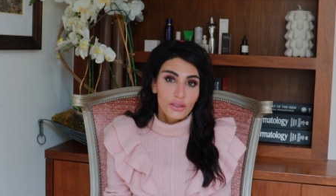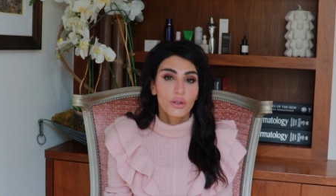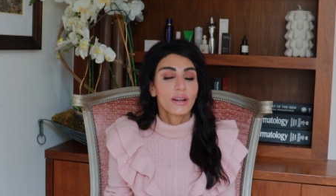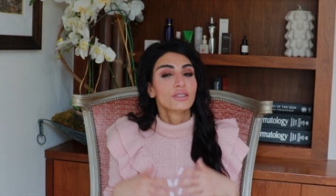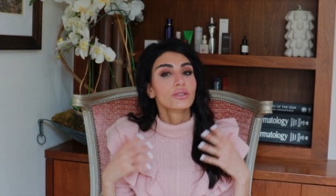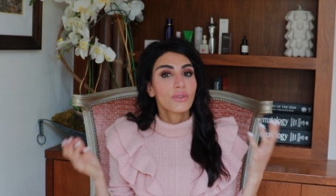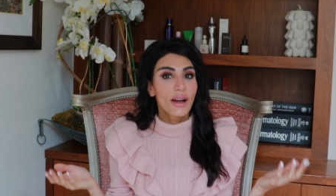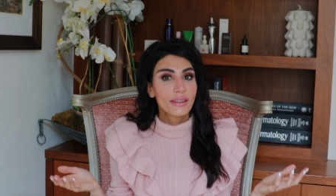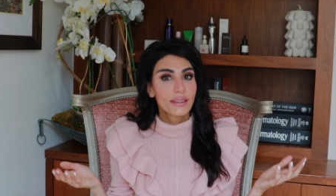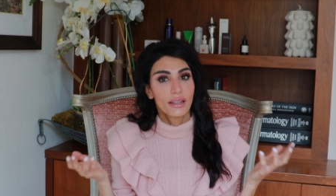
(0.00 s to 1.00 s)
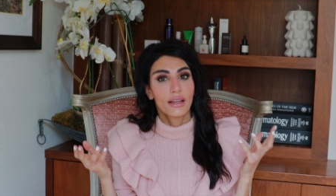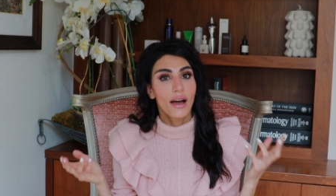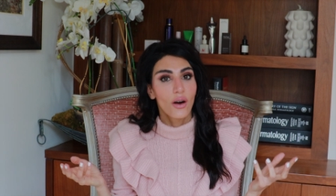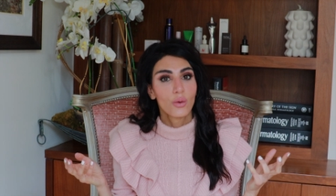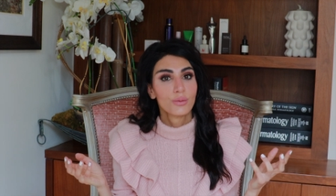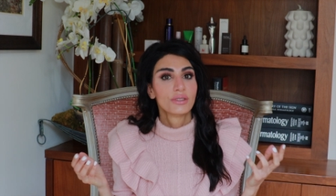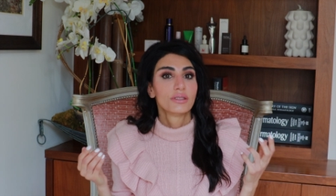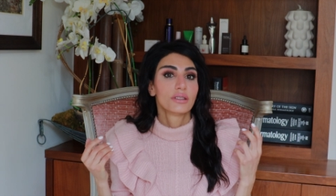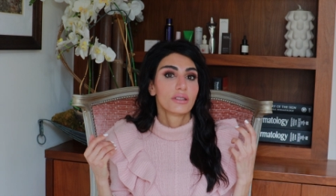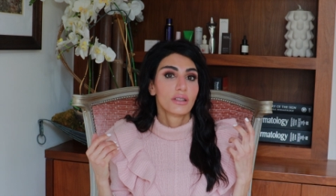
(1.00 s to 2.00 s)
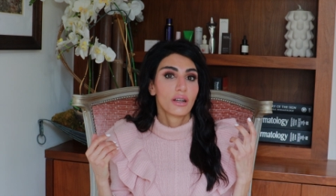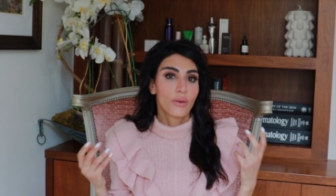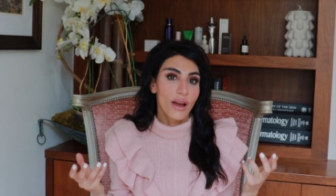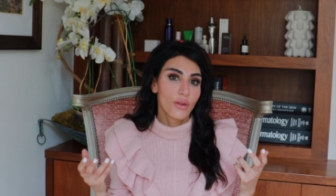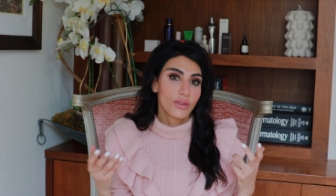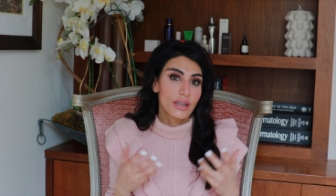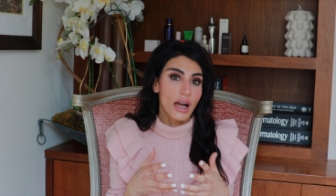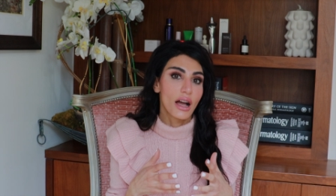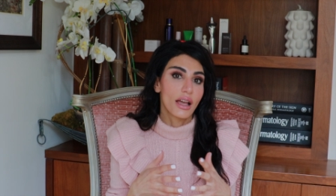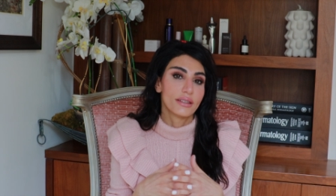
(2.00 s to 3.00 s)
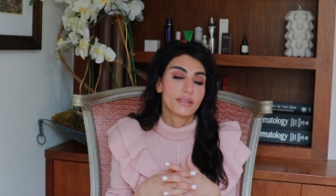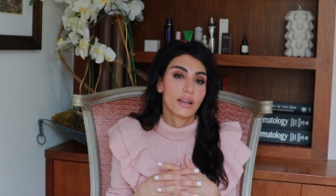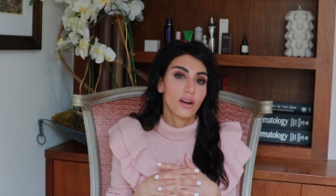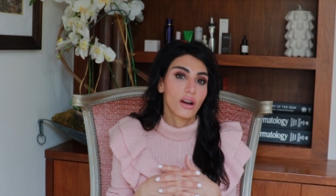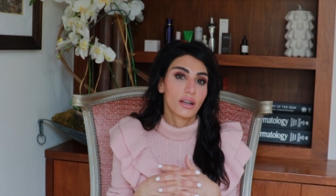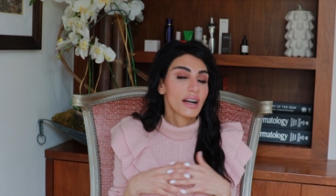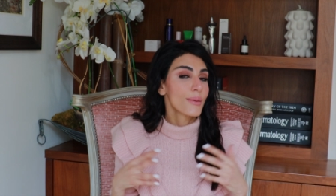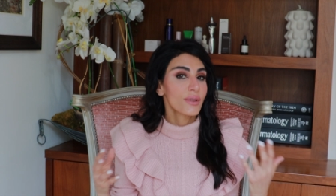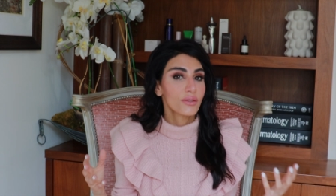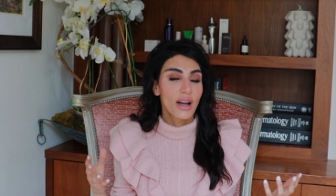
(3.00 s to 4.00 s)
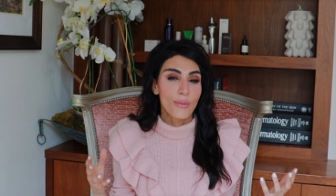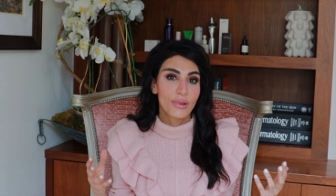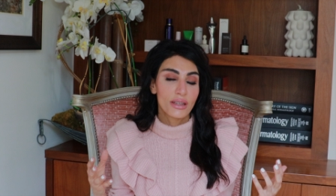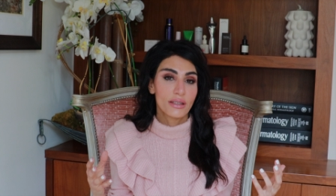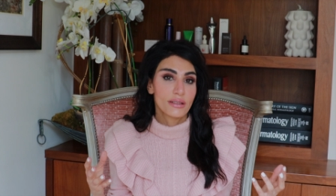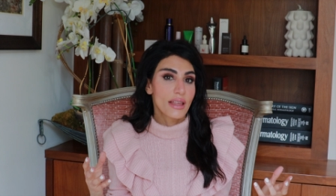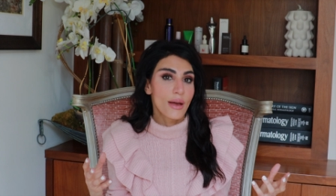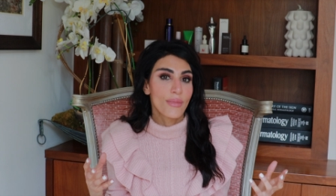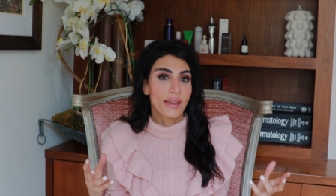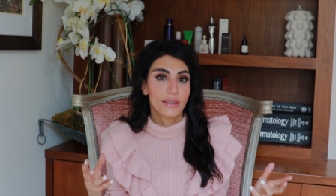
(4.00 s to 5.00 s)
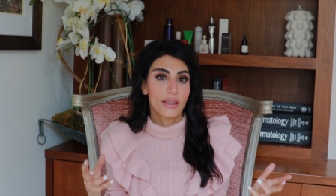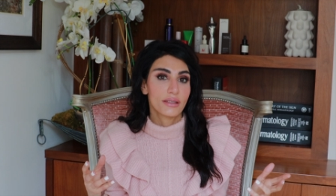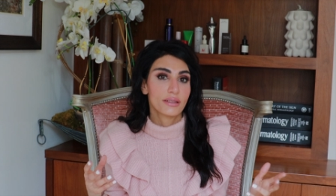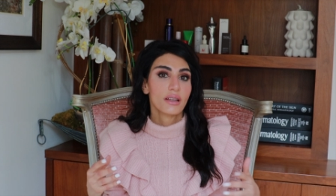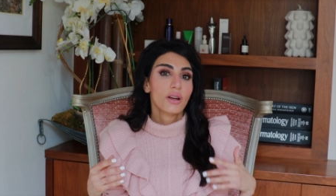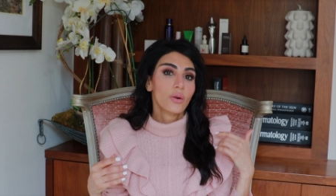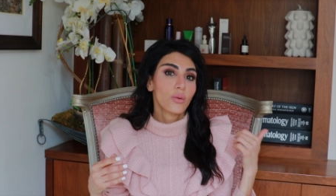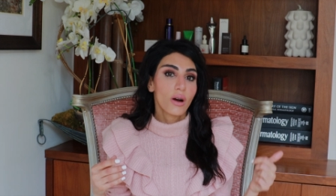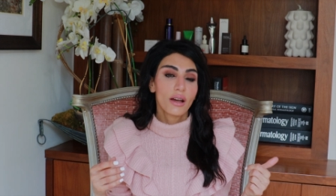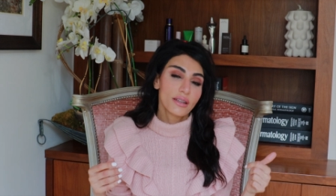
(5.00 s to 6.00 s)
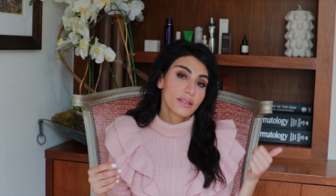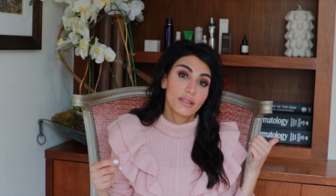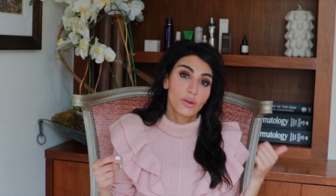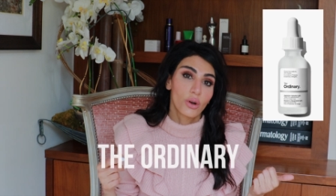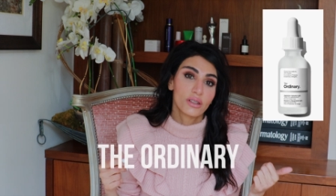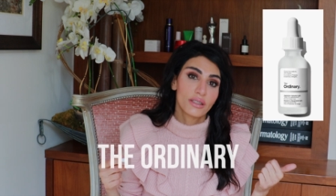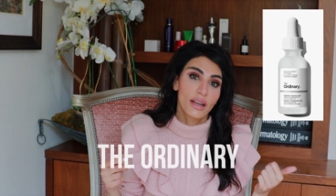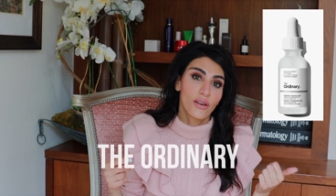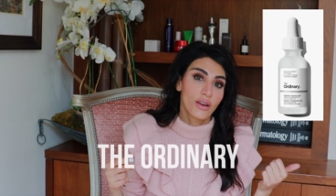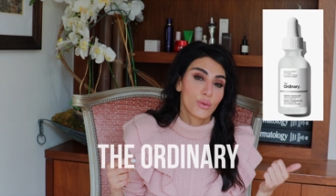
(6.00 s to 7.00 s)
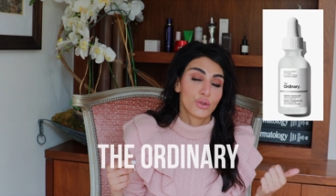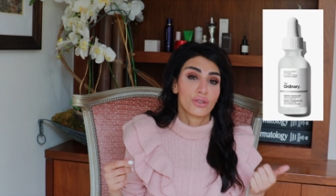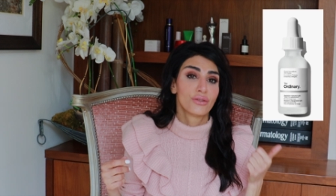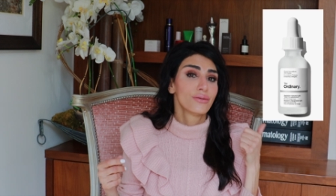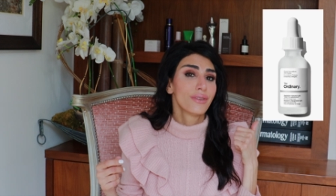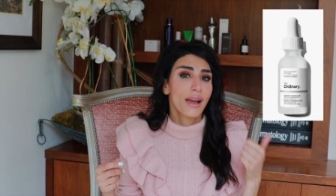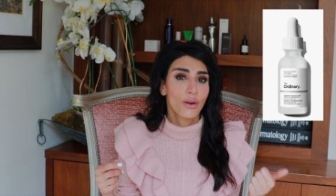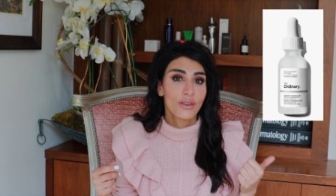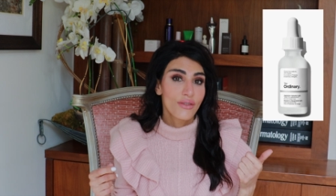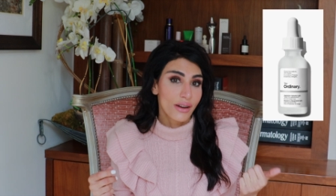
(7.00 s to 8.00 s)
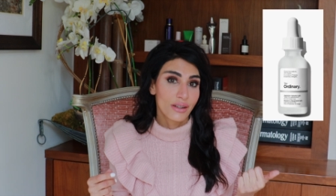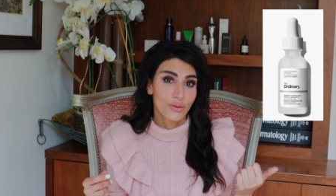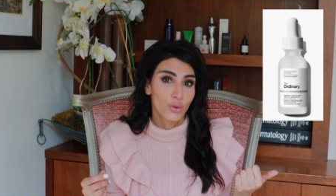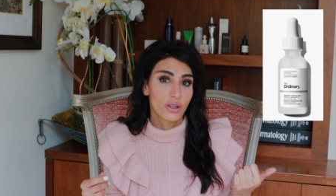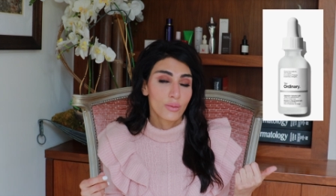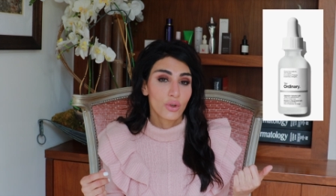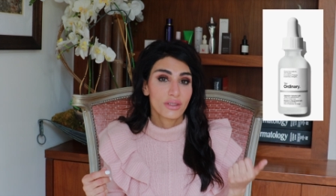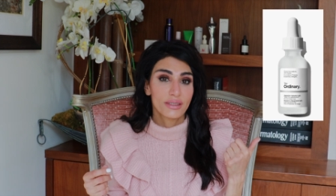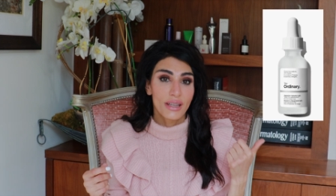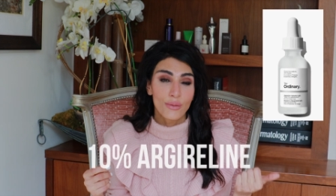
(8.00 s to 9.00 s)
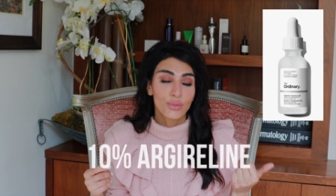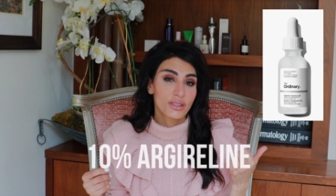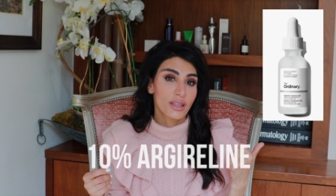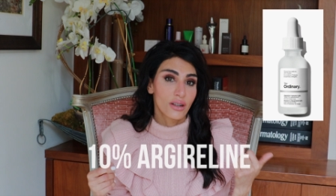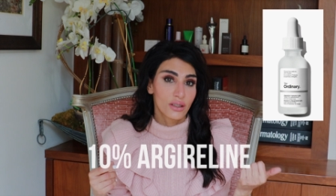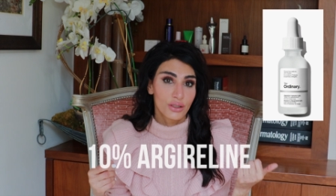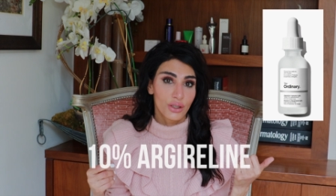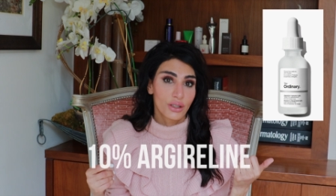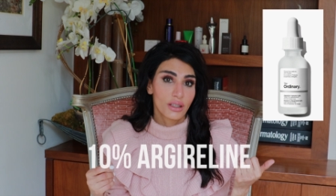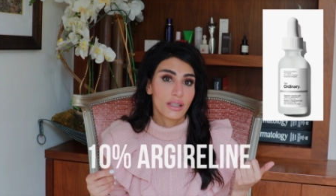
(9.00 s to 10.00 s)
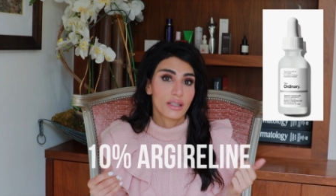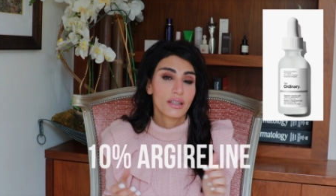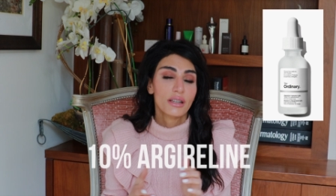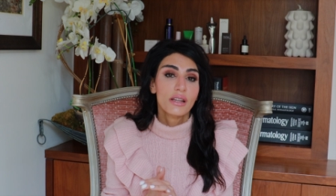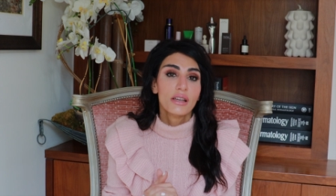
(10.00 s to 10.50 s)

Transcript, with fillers: So I do find that it helps around the eyes. There are a couple of companies that make this. One is The Ordinary, which is very, very affordable. It's ten percent Argireline.